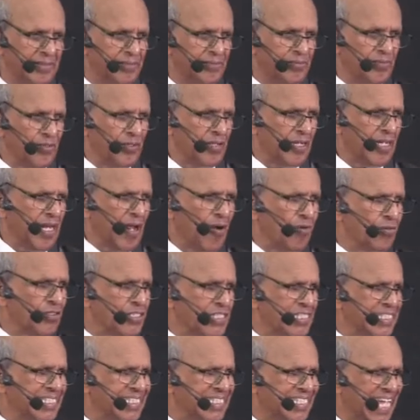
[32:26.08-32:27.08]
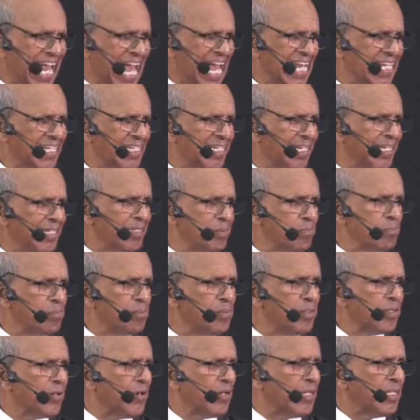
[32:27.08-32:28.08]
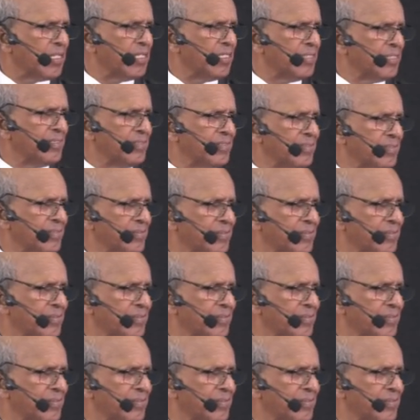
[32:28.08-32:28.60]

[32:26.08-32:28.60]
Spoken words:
for an outstanding miracle,